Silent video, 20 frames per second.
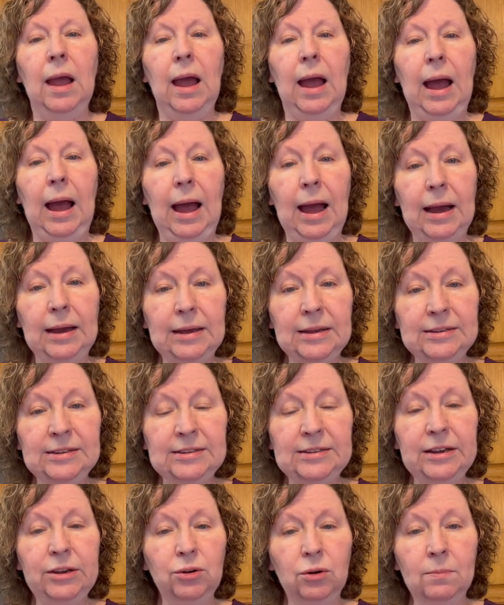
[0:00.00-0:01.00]
I
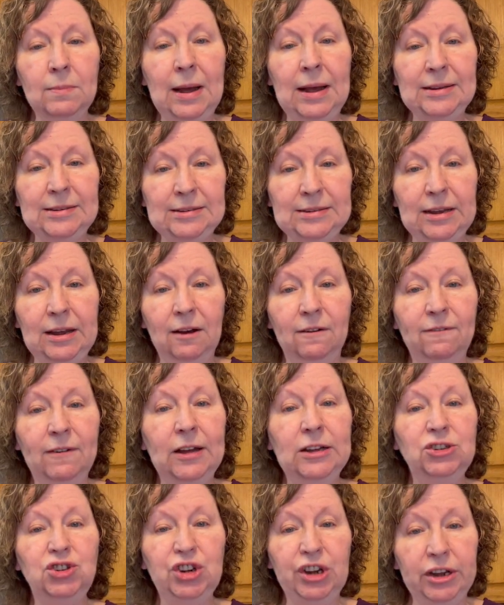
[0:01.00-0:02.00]
consider myself
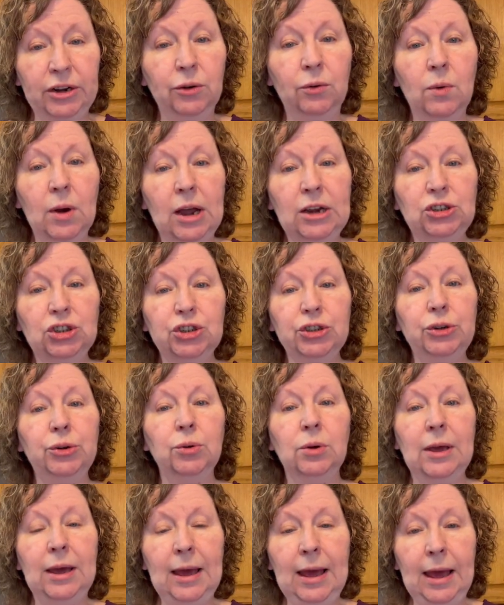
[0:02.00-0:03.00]
a
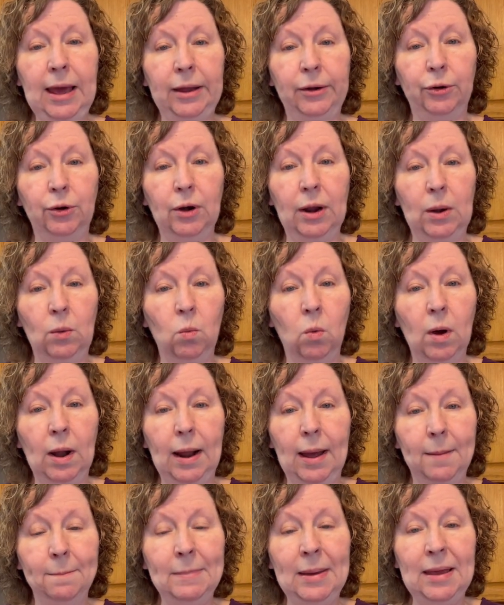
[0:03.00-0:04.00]
generational canner, and what
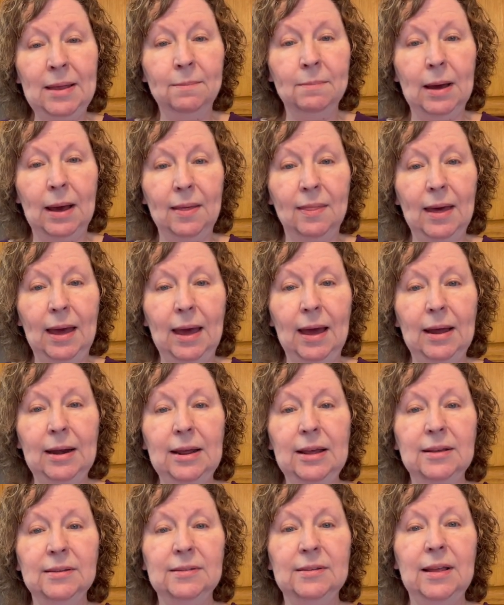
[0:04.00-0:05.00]
I mean by that
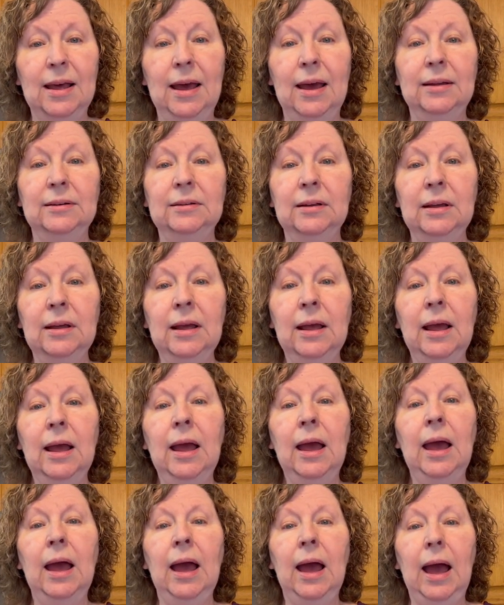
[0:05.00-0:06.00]
is that
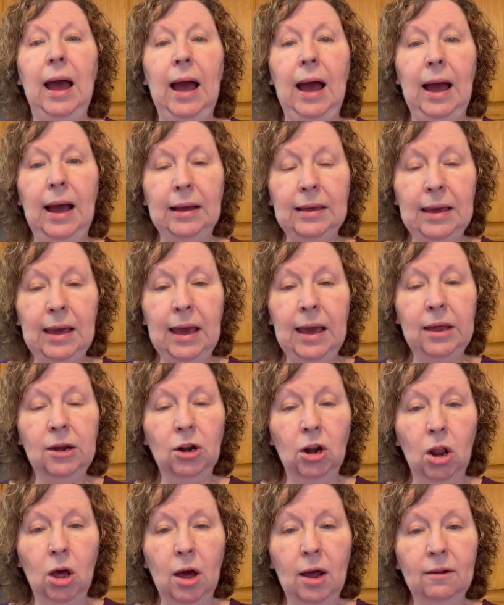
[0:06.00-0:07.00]
I can a
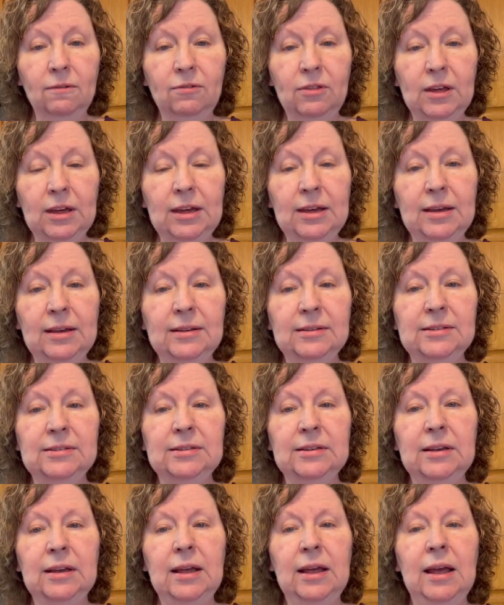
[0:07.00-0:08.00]
lot of
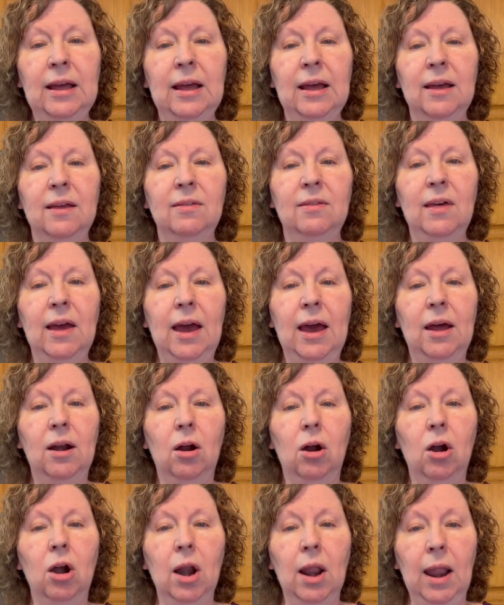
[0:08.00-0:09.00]
things that
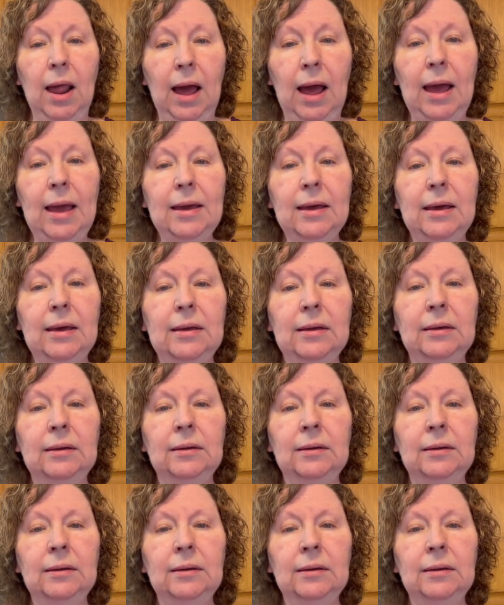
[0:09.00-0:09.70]
are like